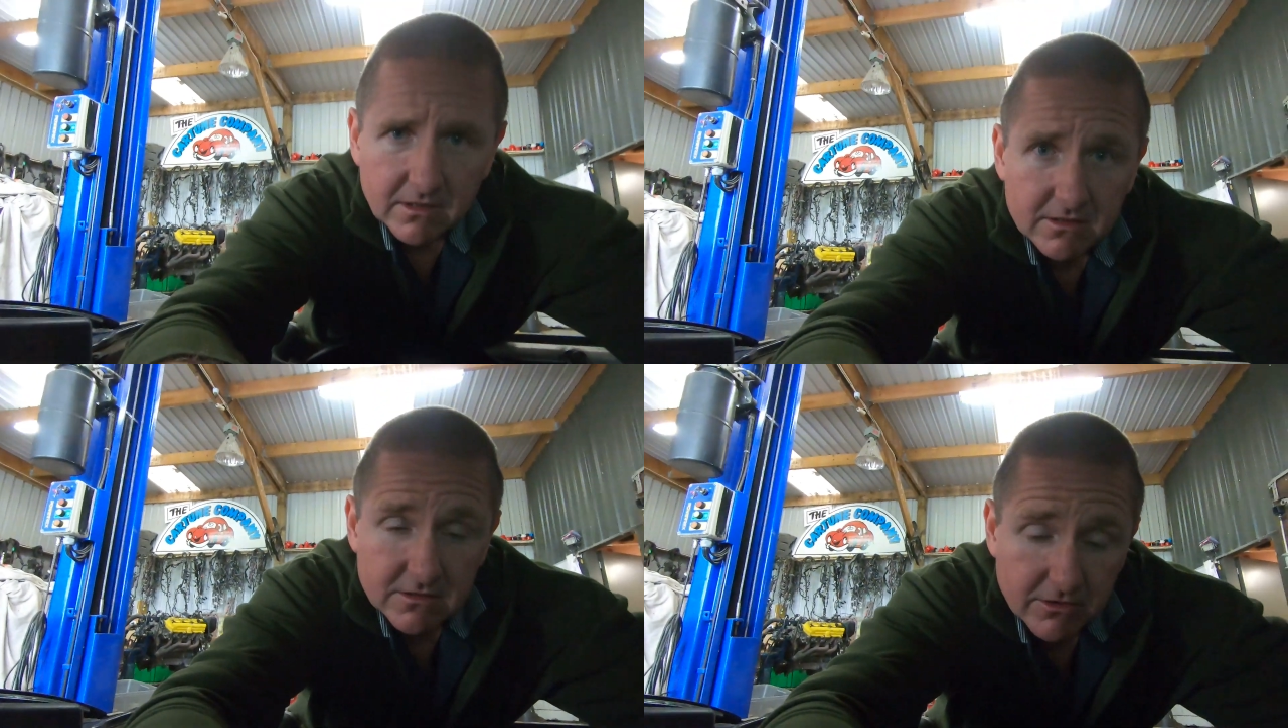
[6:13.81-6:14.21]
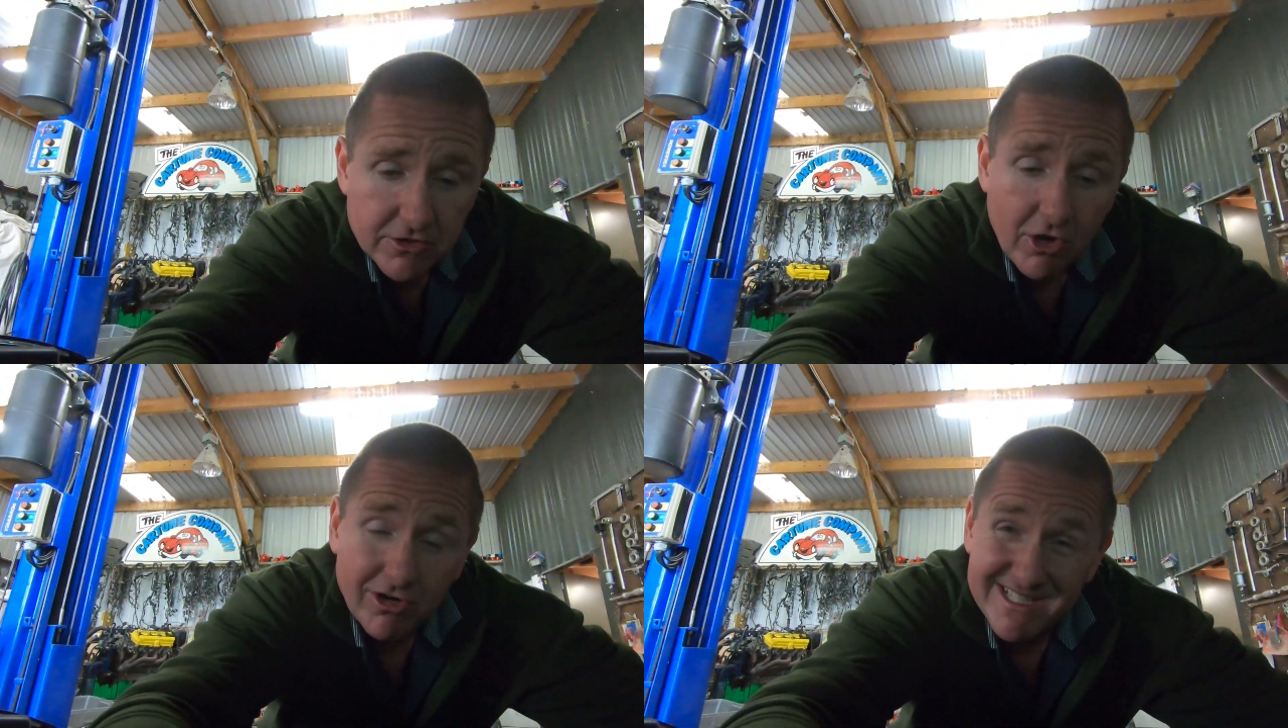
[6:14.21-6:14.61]
So
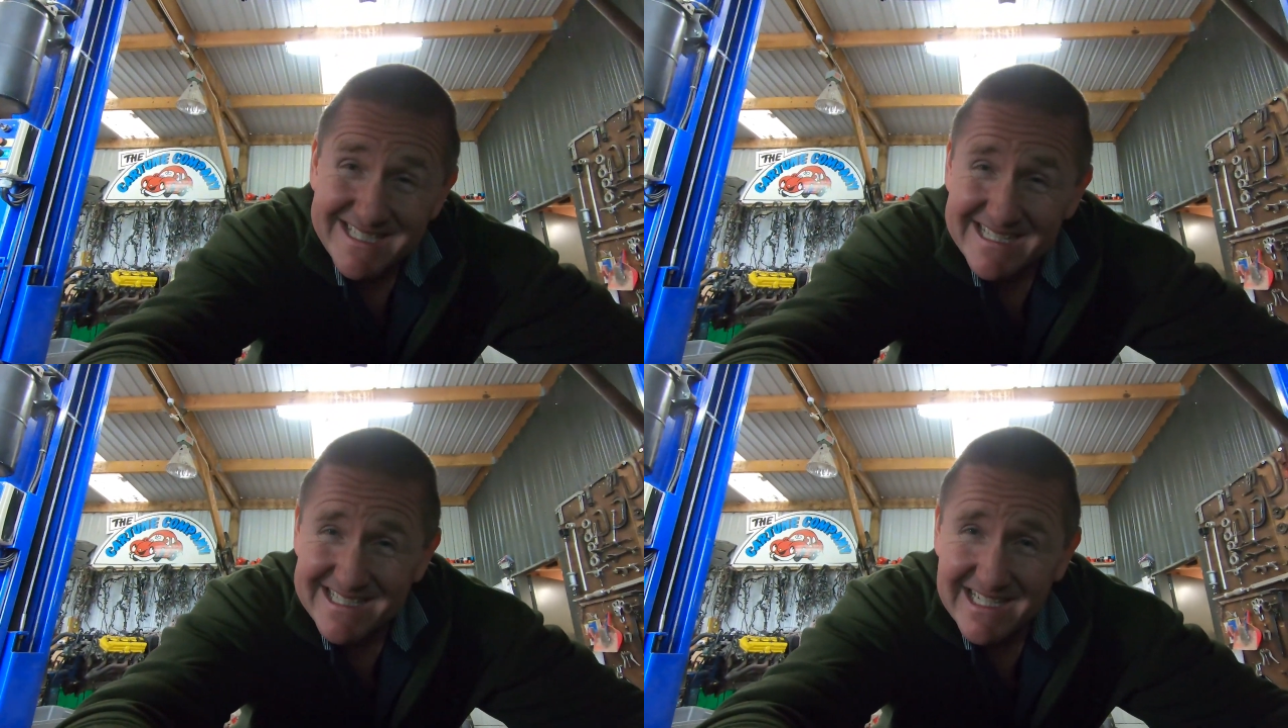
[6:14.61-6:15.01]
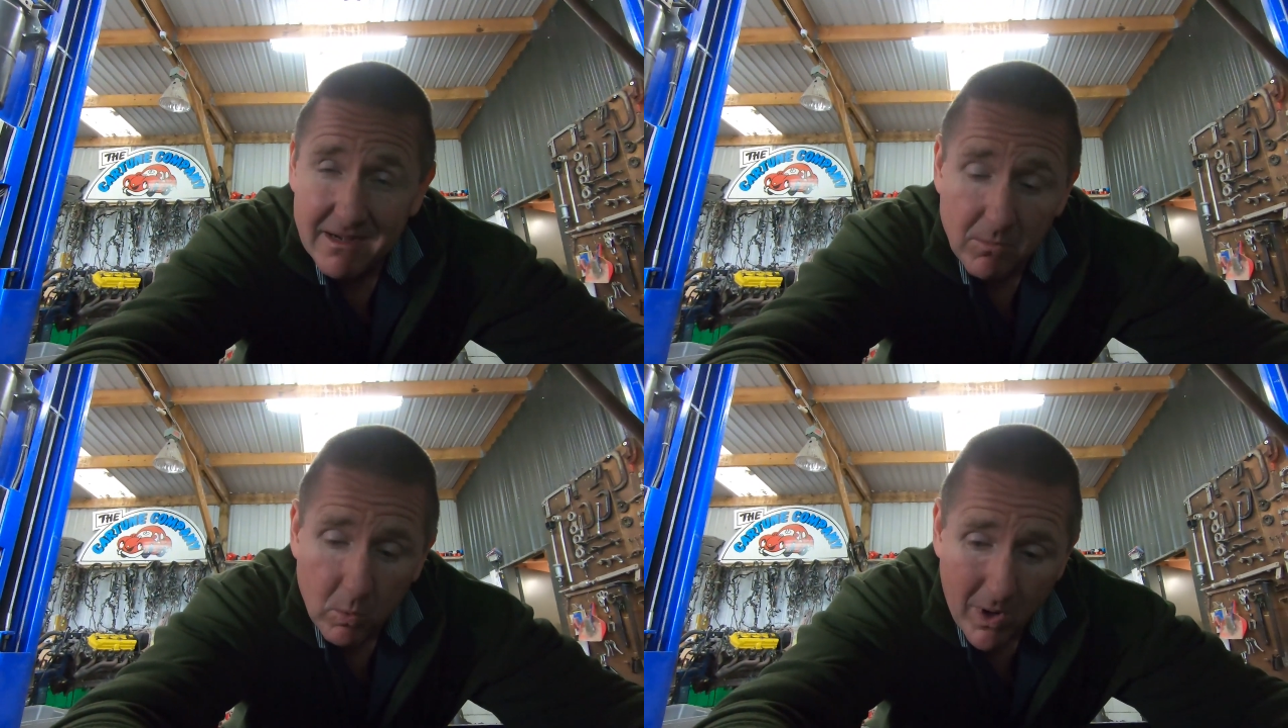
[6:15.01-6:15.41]
knock sensor
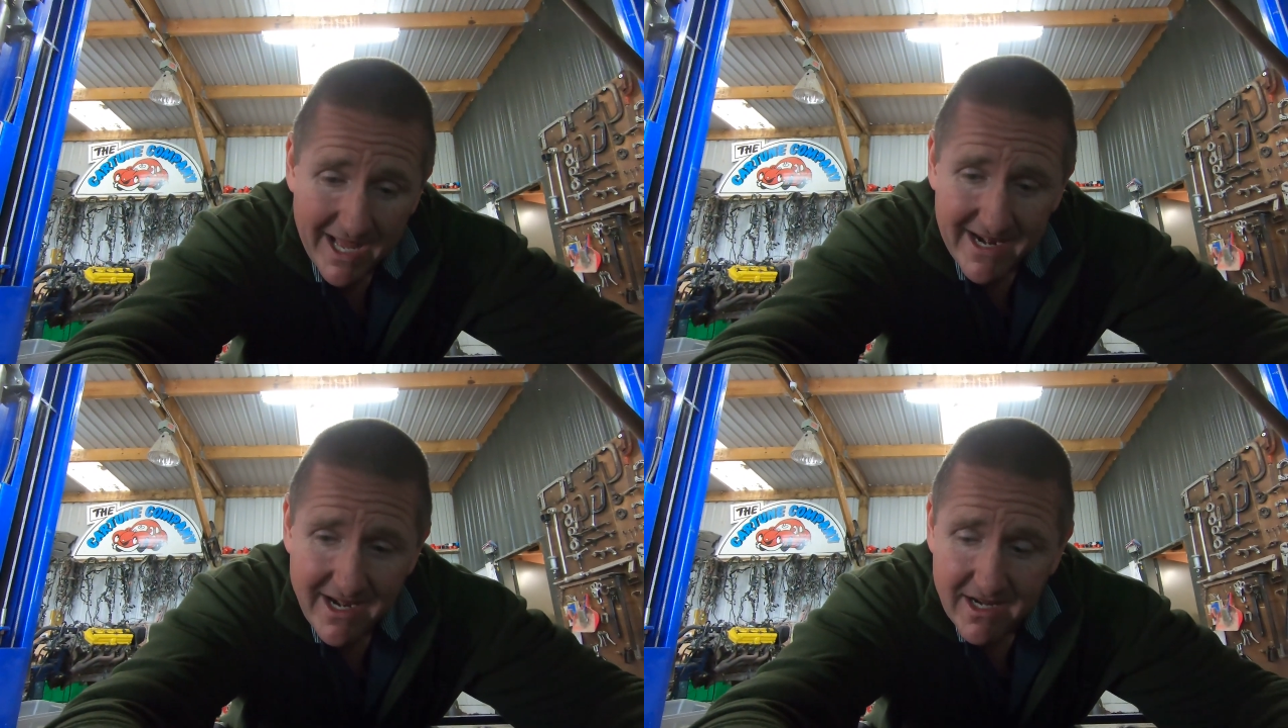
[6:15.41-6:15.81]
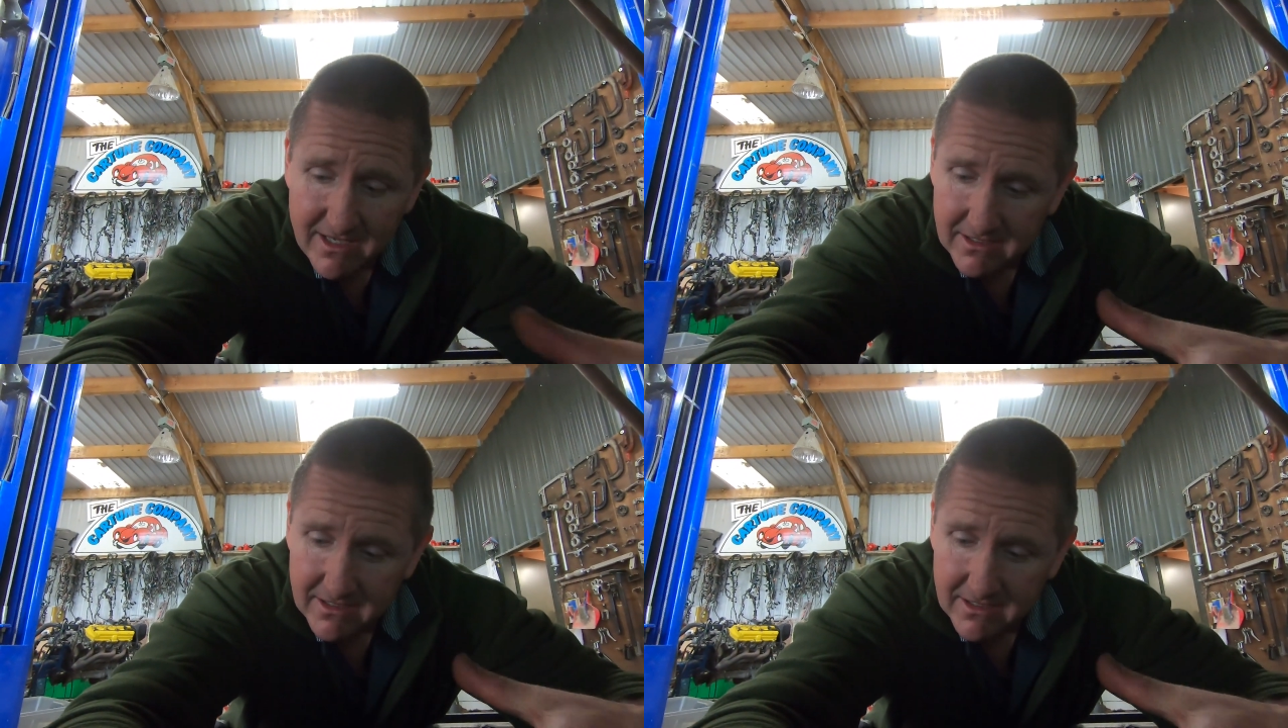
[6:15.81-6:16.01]
number 1